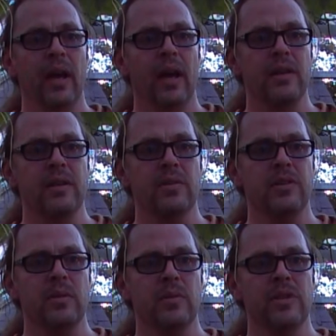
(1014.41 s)
and uh,
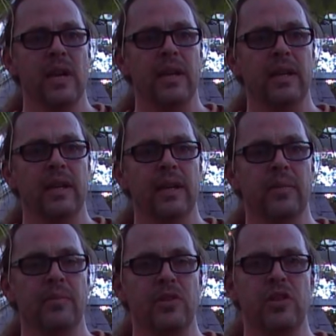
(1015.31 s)
she was saying
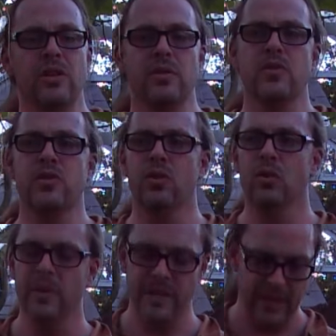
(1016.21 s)
um, that she's got some
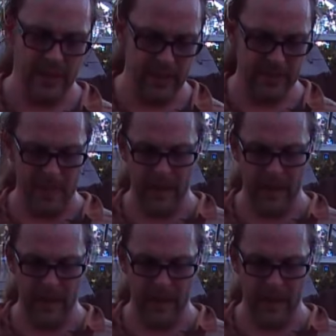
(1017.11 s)
strawberries in her.